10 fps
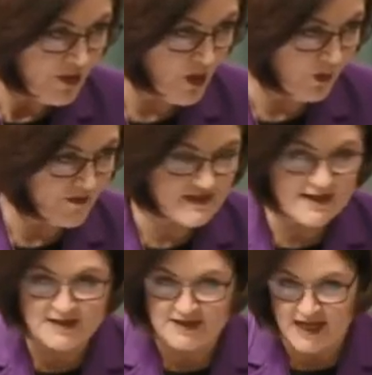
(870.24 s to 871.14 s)
that we've
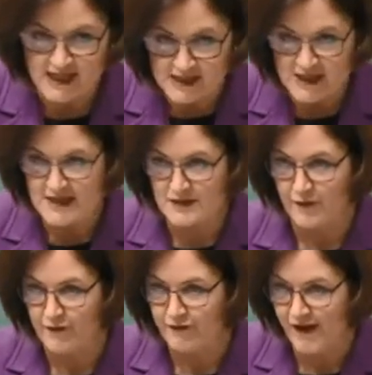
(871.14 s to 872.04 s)
seen 10 years
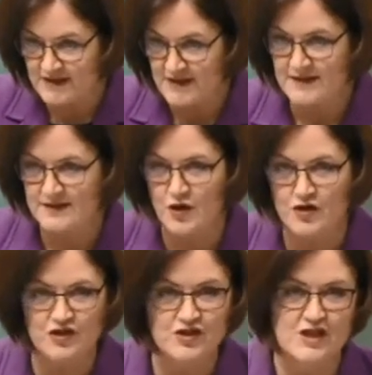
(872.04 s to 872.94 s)
of funding
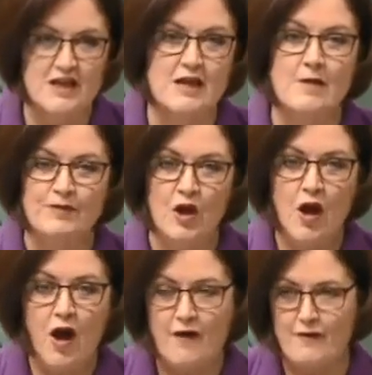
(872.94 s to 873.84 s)
certainty,
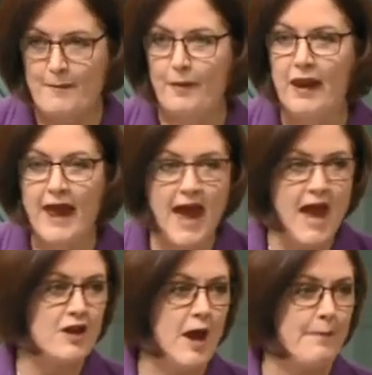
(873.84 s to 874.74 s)
of a
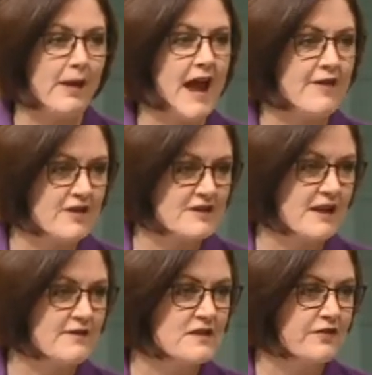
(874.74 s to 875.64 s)
plan that
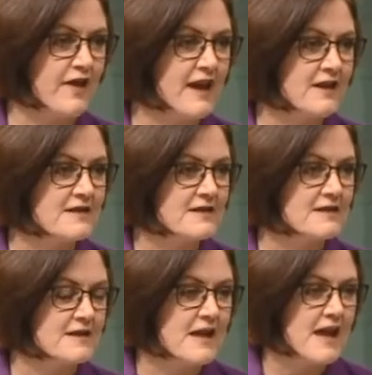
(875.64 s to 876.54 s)
delivers
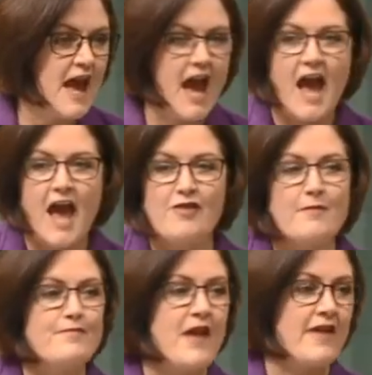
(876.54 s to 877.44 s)
fairness,
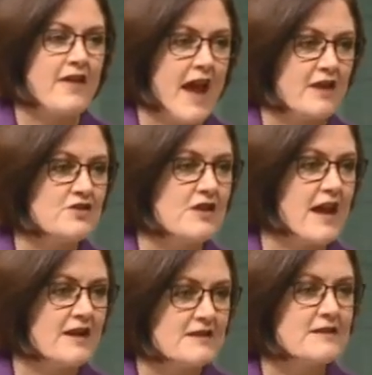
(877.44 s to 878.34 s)
and
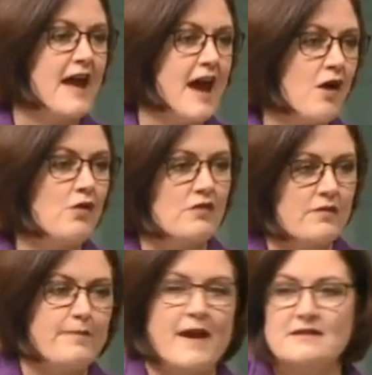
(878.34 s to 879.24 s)
he's now
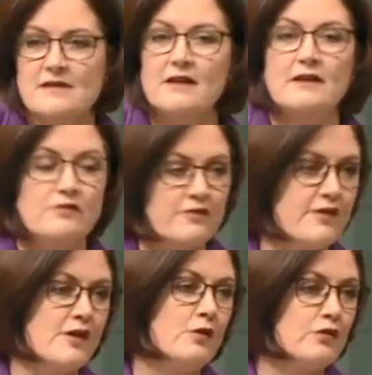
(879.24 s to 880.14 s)
basically
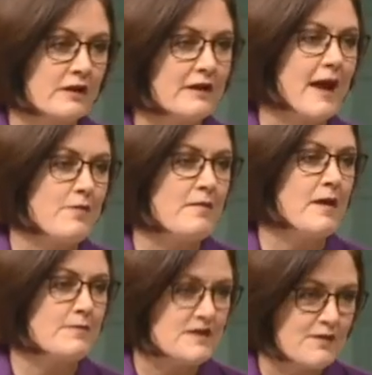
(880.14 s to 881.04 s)
revealed Labor
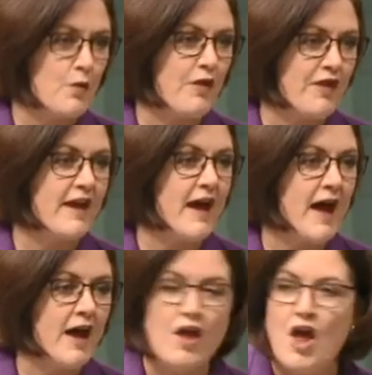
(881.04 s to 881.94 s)
members for what they
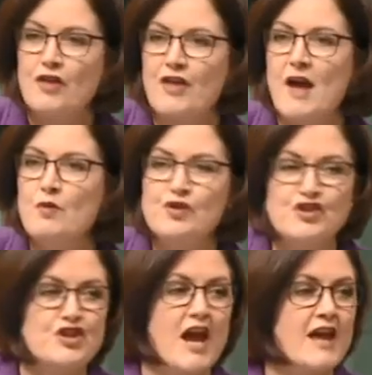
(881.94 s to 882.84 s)
are. they will
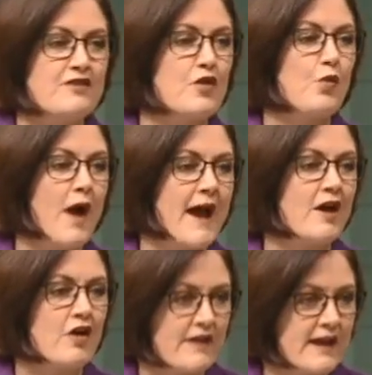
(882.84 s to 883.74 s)
stand in the way
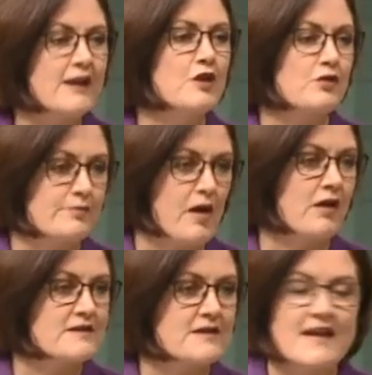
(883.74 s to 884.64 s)
of any good
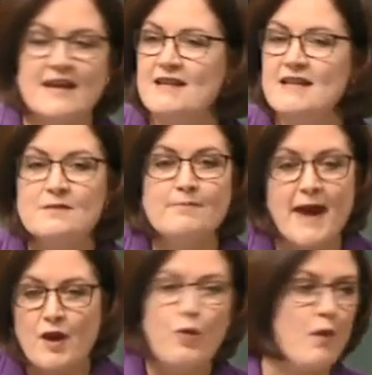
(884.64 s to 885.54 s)
policy. It doesn't
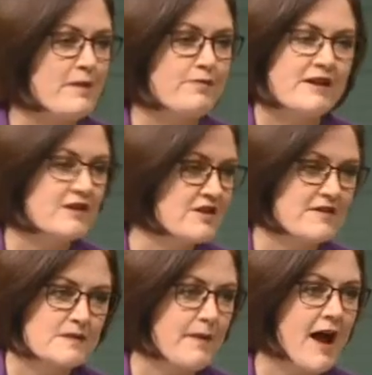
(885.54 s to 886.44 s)
matter what we bring to
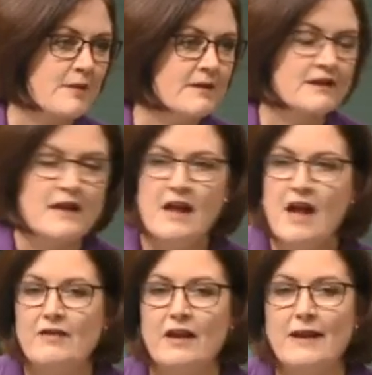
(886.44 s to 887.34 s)
this parliament.
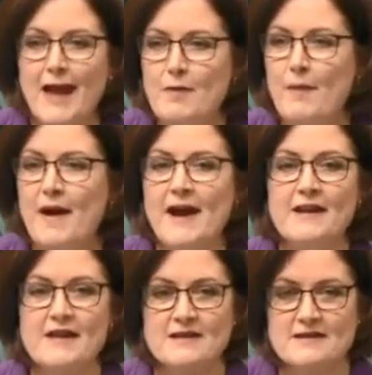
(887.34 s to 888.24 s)
The Labor
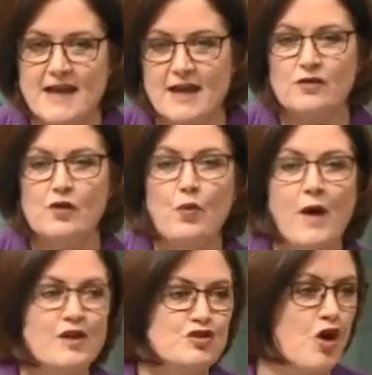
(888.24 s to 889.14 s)
Party is there to do
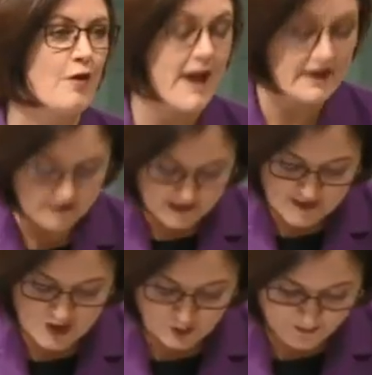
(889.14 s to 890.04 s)
one job, and it
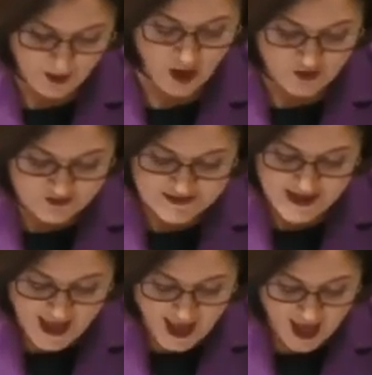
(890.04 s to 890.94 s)
is to oppose.
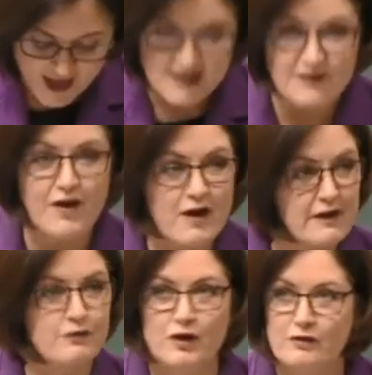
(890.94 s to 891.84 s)
And it's
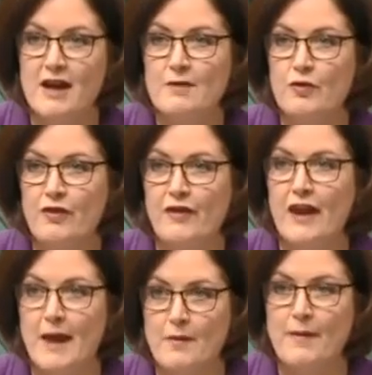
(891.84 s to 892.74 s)
very regrettable that the
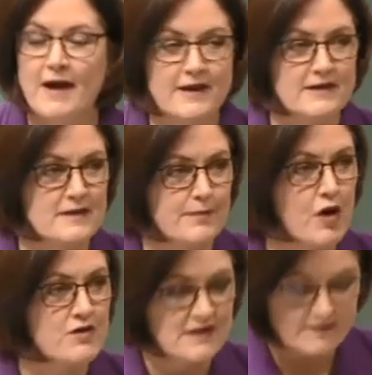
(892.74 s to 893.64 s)
Labor Party is
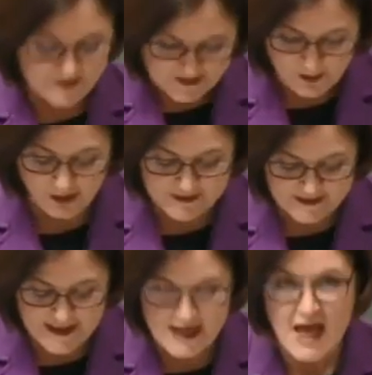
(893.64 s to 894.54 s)
opposing this
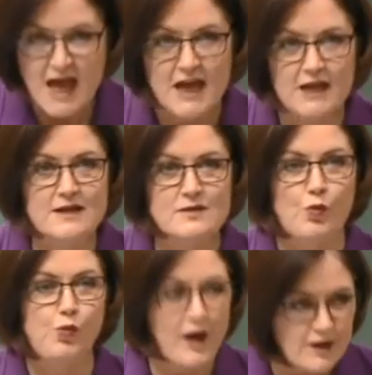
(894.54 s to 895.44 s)
policy. It is
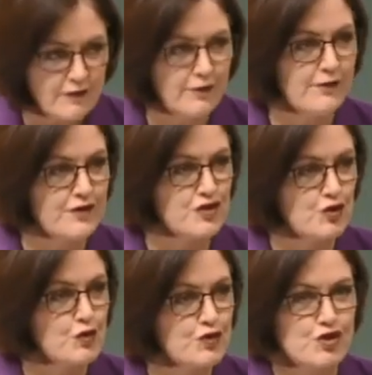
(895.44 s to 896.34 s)
wonderful for
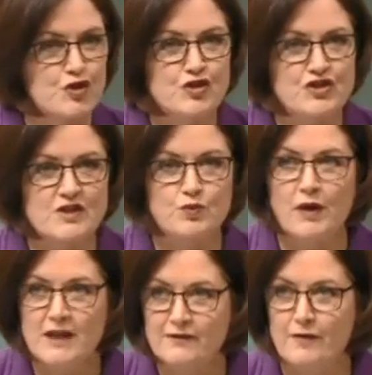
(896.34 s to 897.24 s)
school students, it's
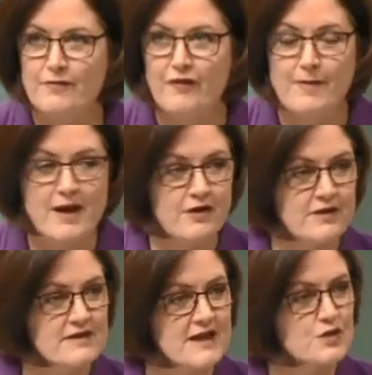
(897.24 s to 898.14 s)
wonderful for
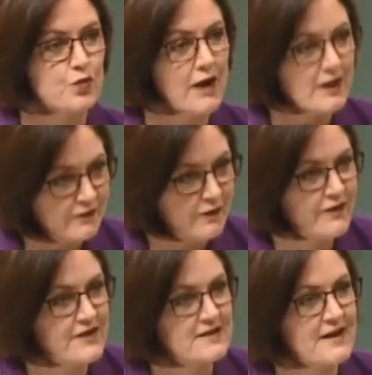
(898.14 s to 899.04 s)
parents, it's wonderful for
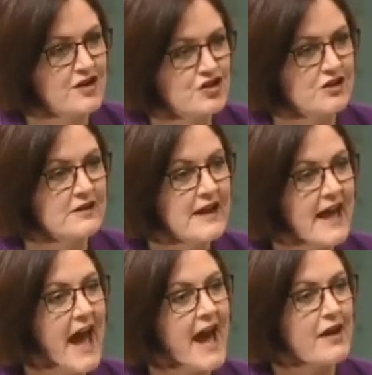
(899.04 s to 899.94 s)
this nation,
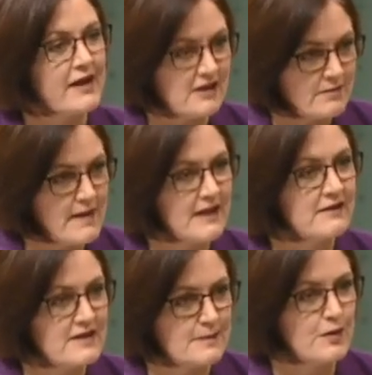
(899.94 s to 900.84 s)
and I
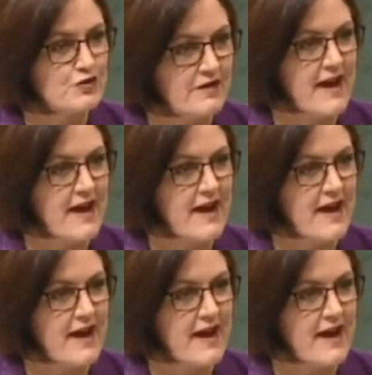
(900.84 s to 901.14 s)
commend this bill to the